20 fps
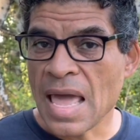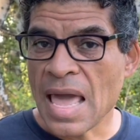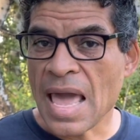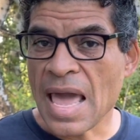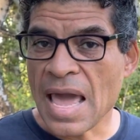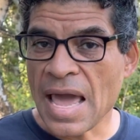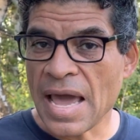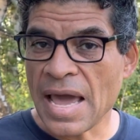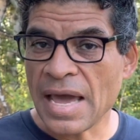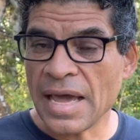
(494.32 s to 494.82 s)

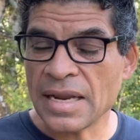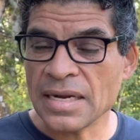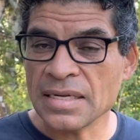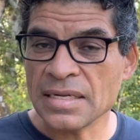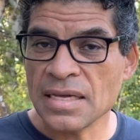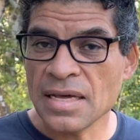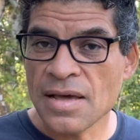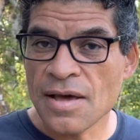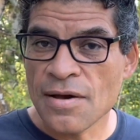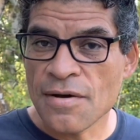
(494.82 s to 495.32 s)
and
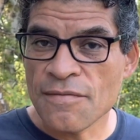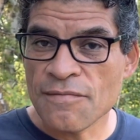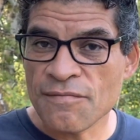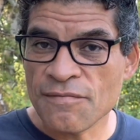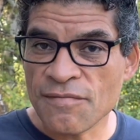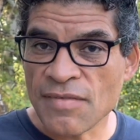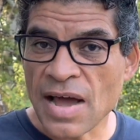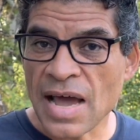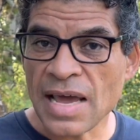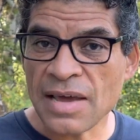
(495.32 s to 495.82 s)

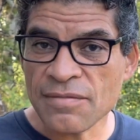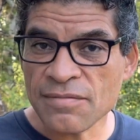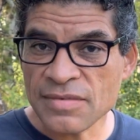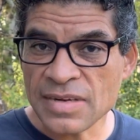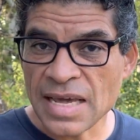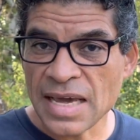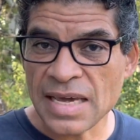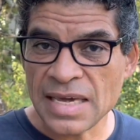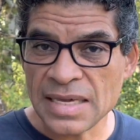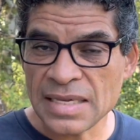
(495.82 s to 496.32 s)
5
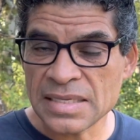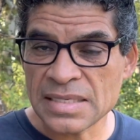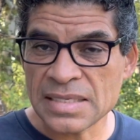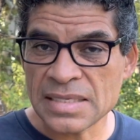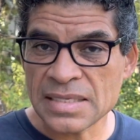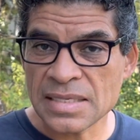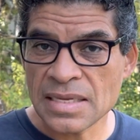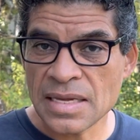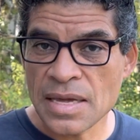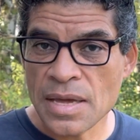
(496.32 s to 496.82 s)
days
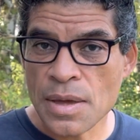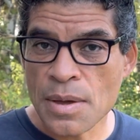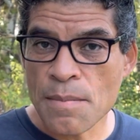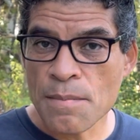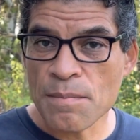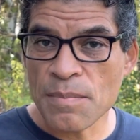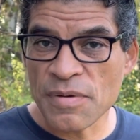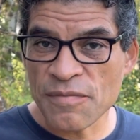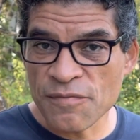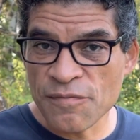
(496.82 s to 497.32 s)

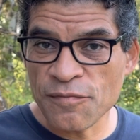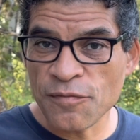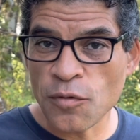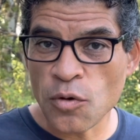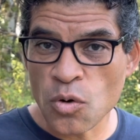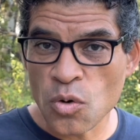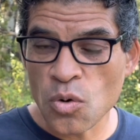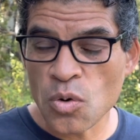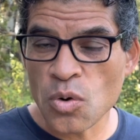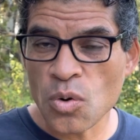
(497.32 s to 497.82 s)

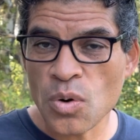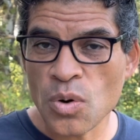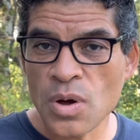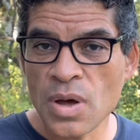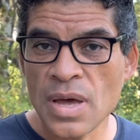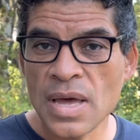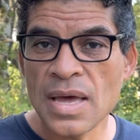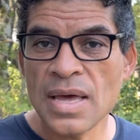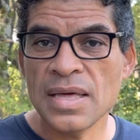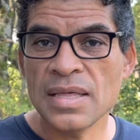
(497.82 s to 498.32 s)
before
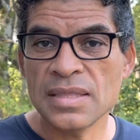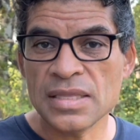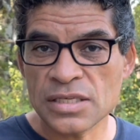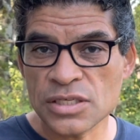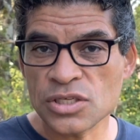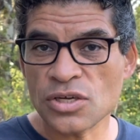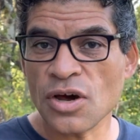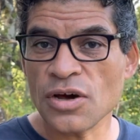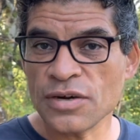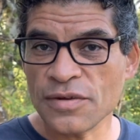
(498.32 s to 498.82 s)
the
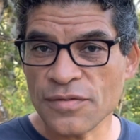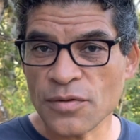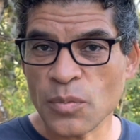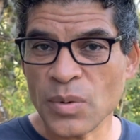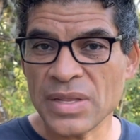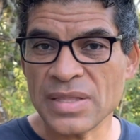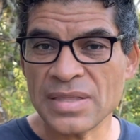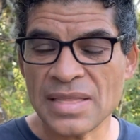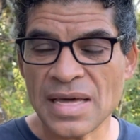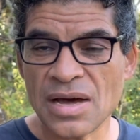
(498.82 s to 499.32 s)
start of the
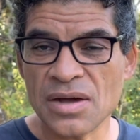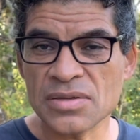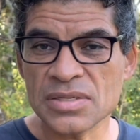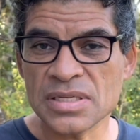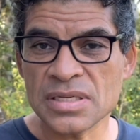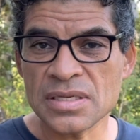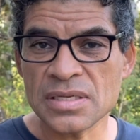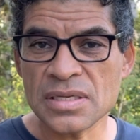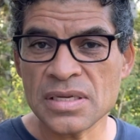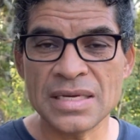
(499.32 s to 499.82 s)

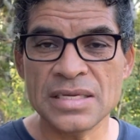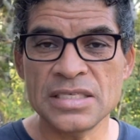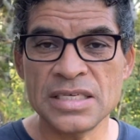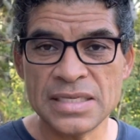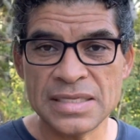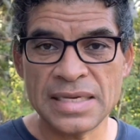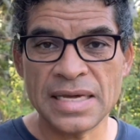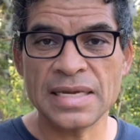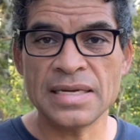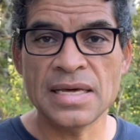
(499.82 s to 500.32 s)
1,000, she
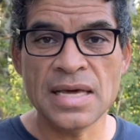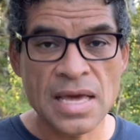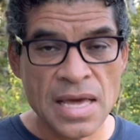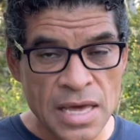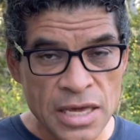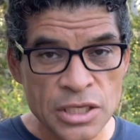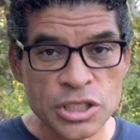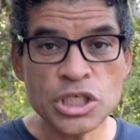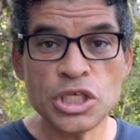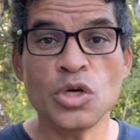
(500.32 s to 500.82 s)
said
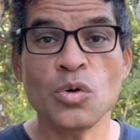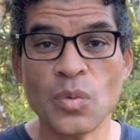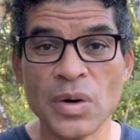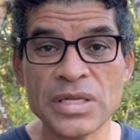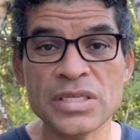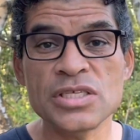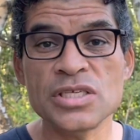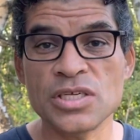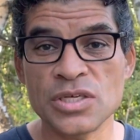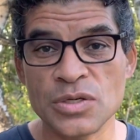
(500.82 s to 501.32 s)
she
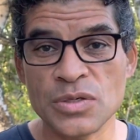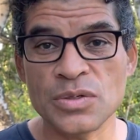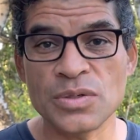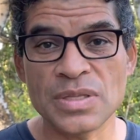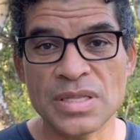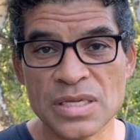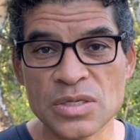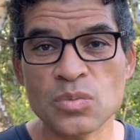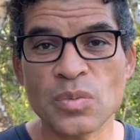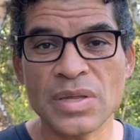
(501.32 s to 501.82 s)
wants to do
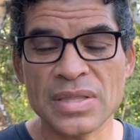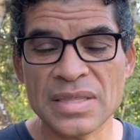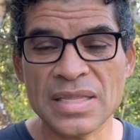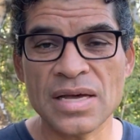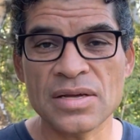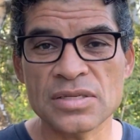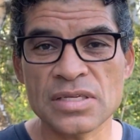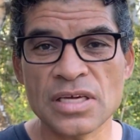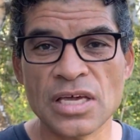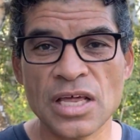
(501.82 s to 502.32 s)
this
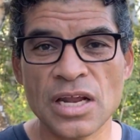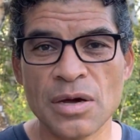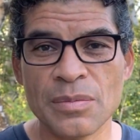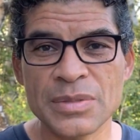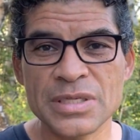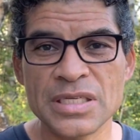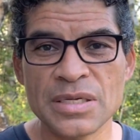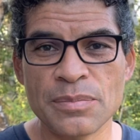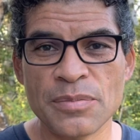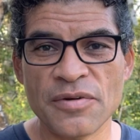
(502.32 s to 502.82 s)
1,000
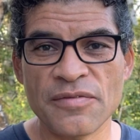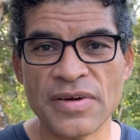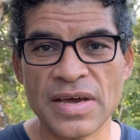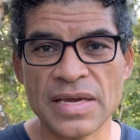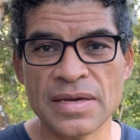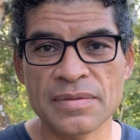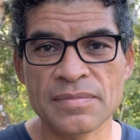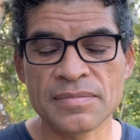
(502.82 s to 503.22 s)
kilometer brevet.